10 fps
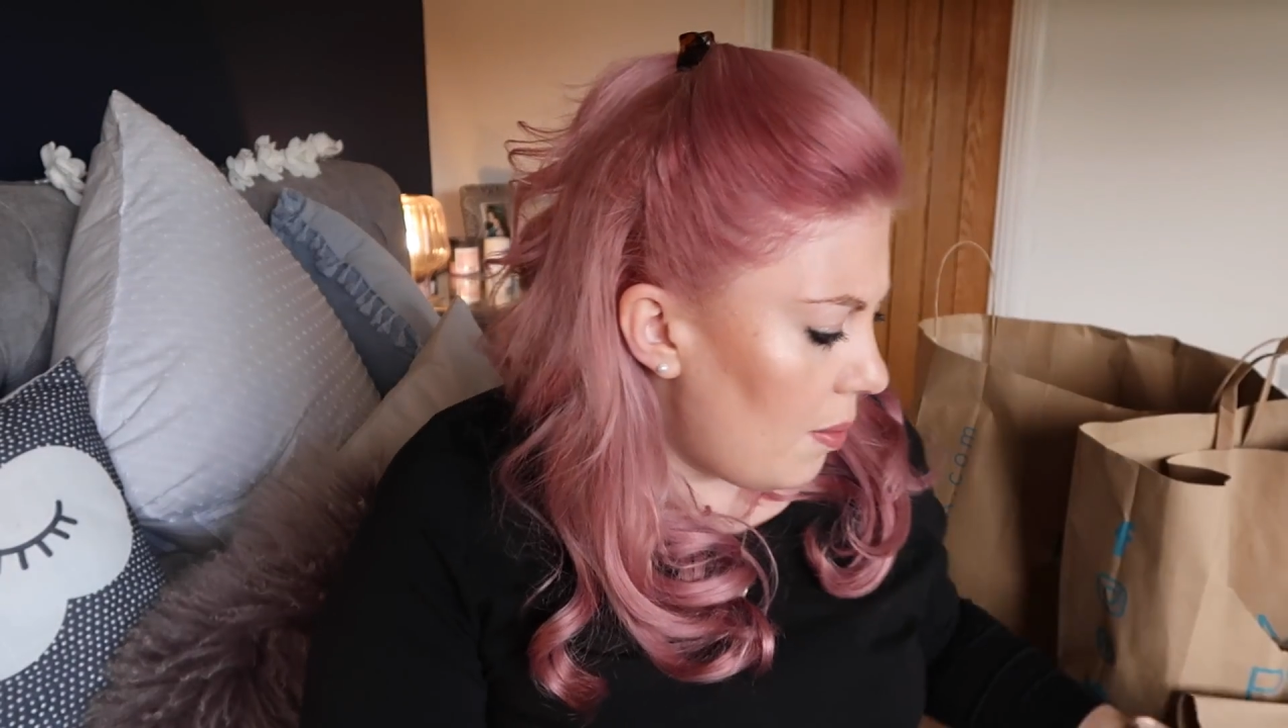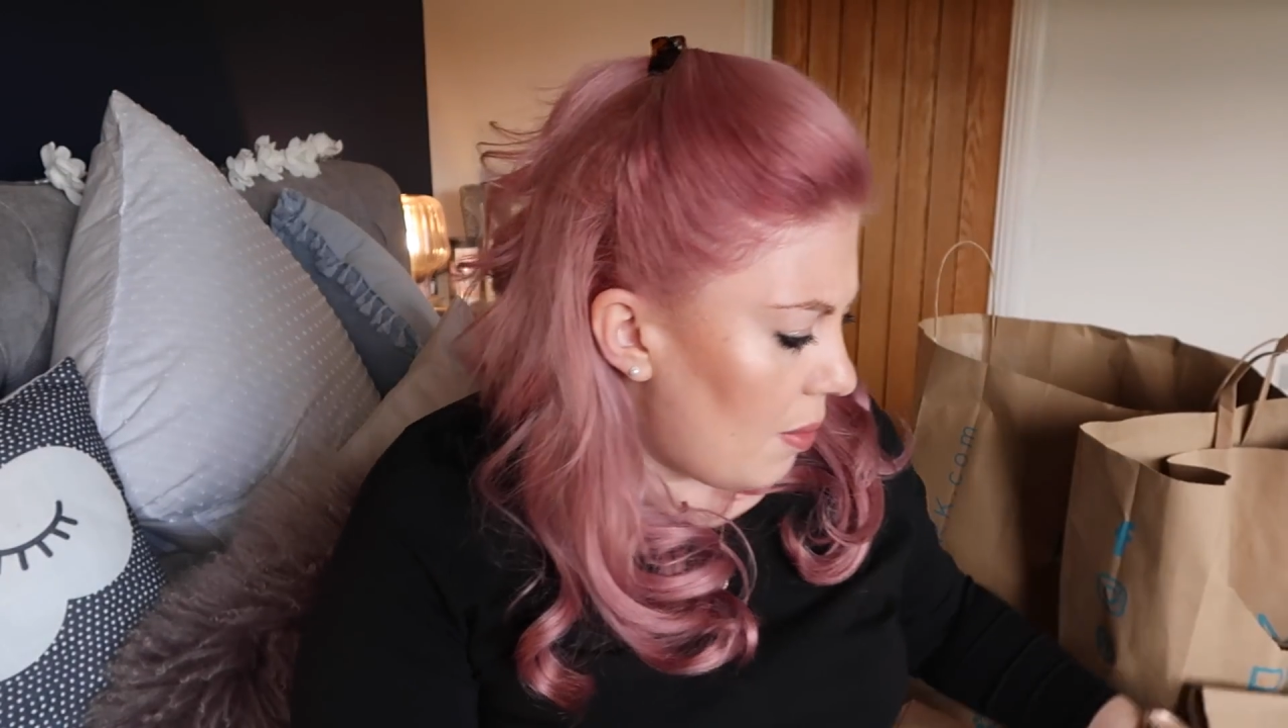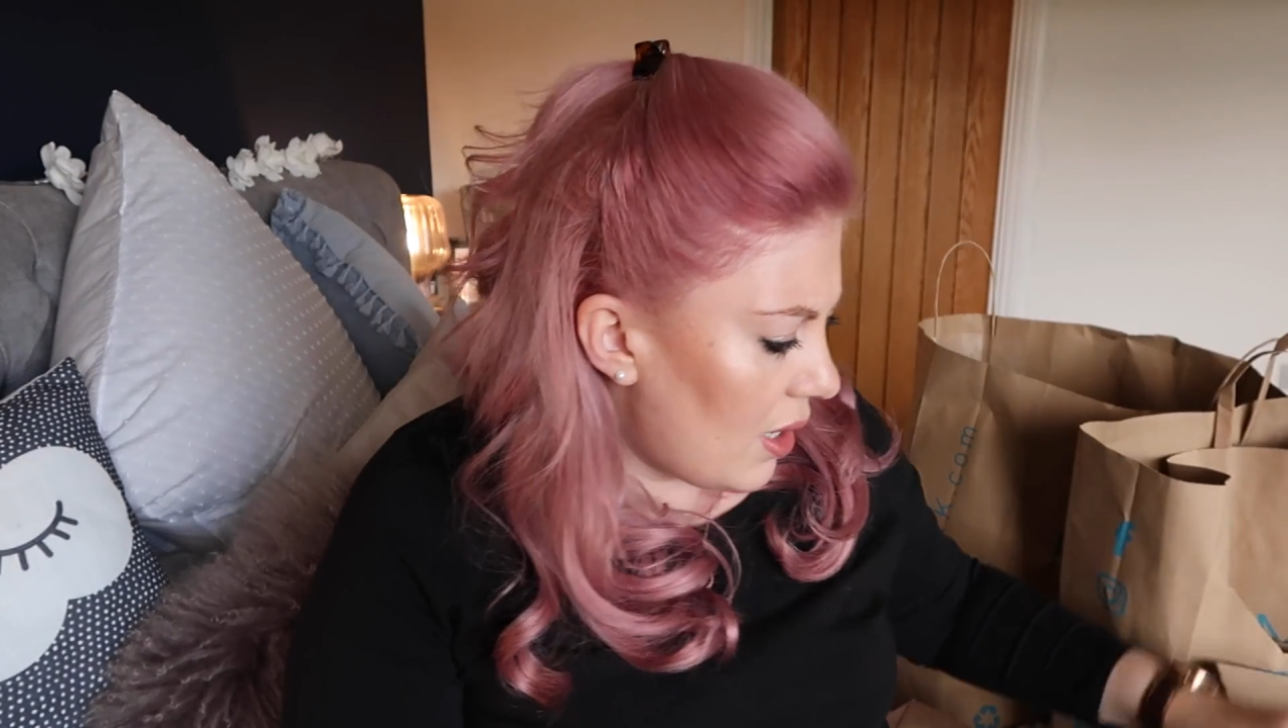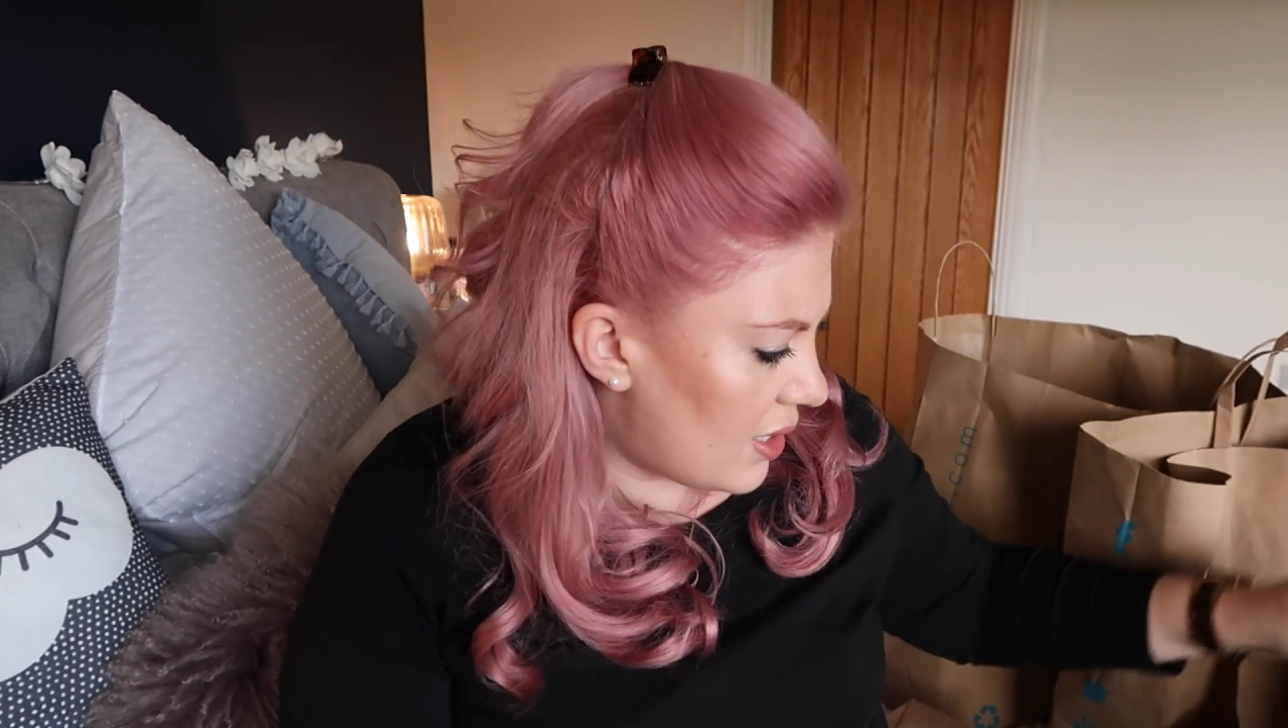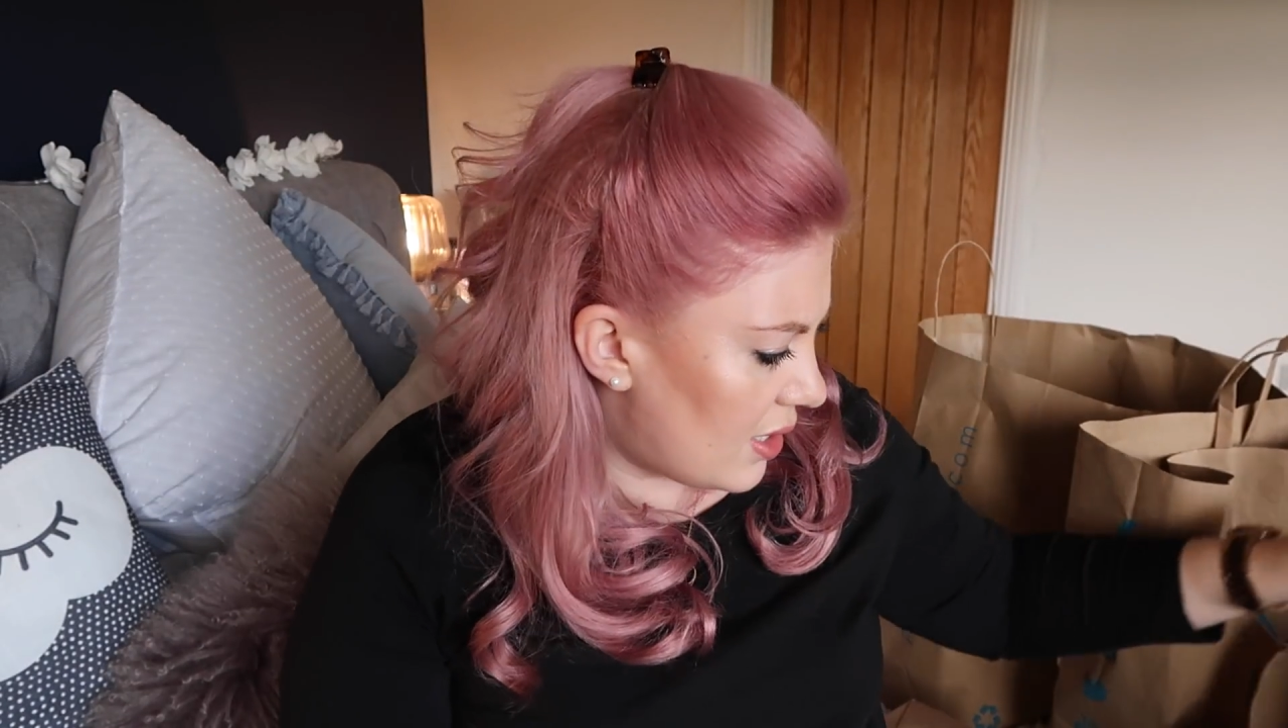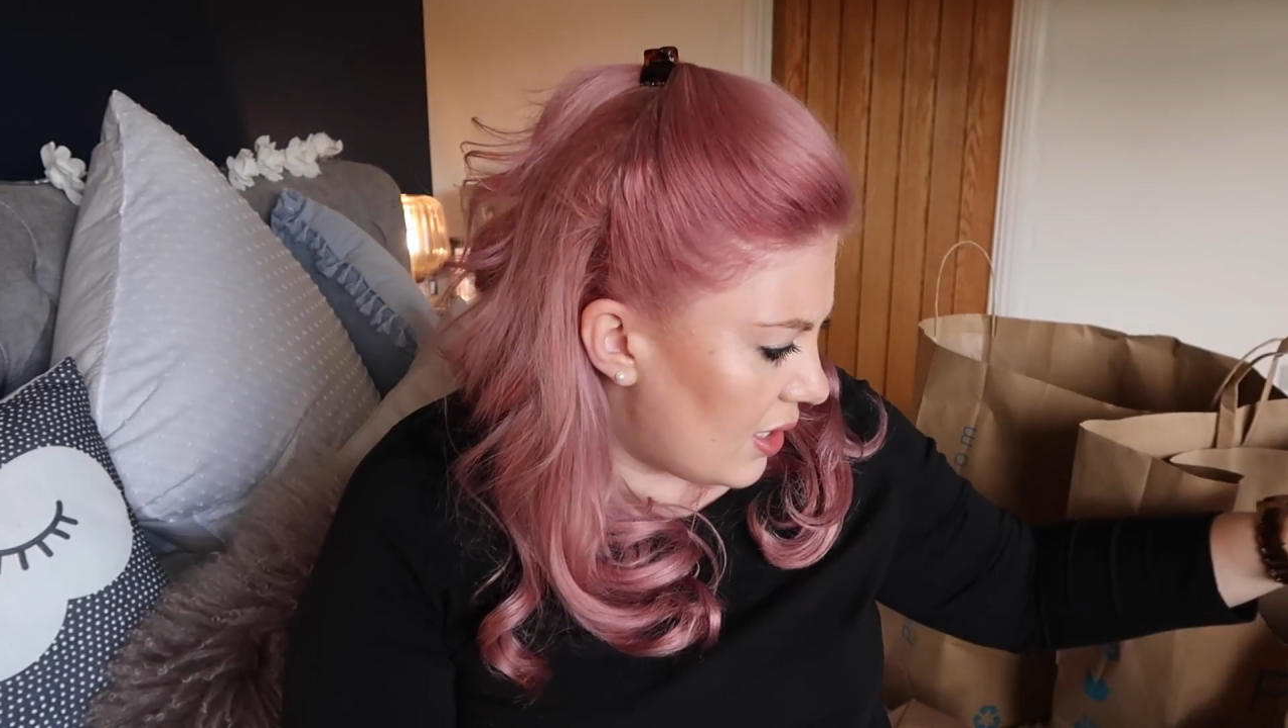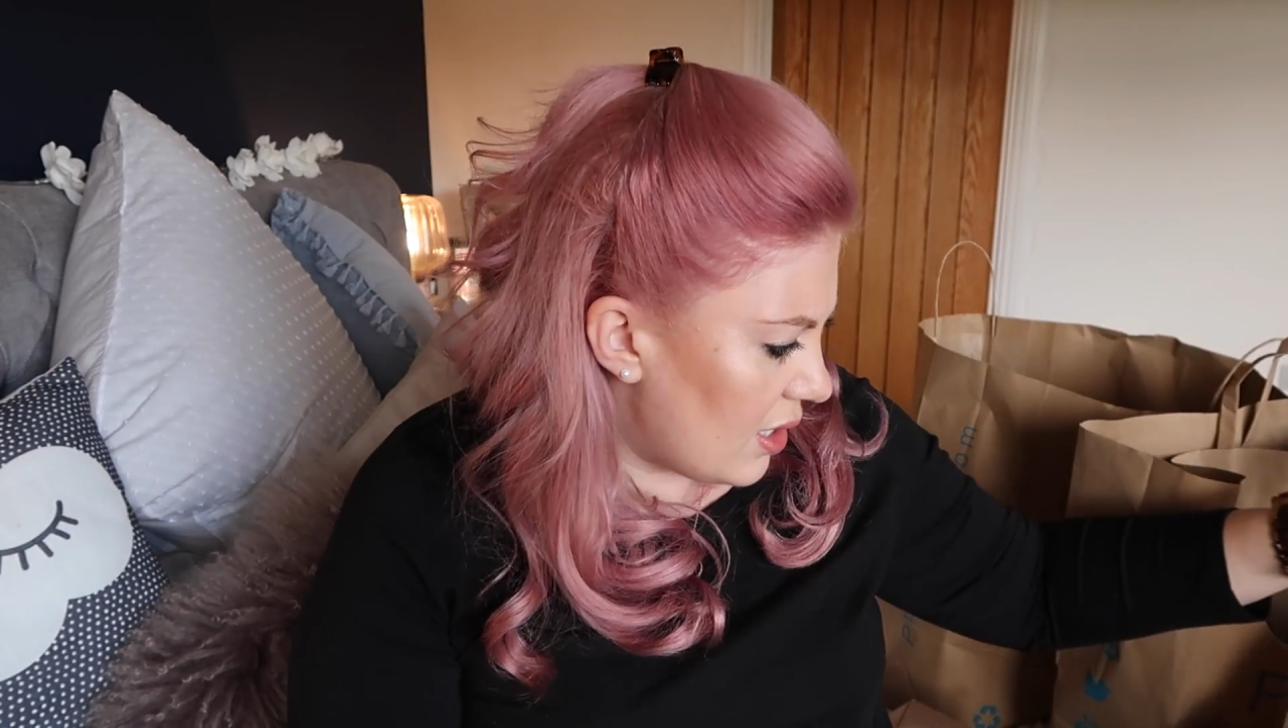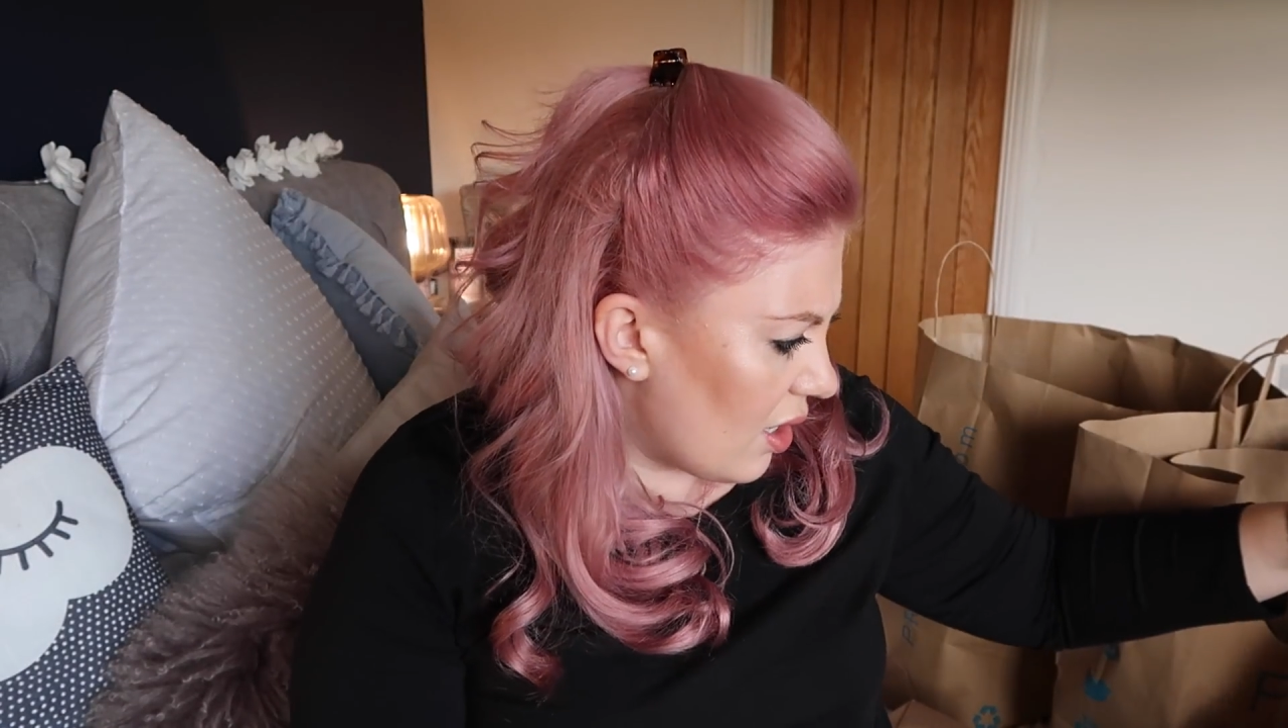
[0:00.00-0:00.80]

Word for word: a mustardy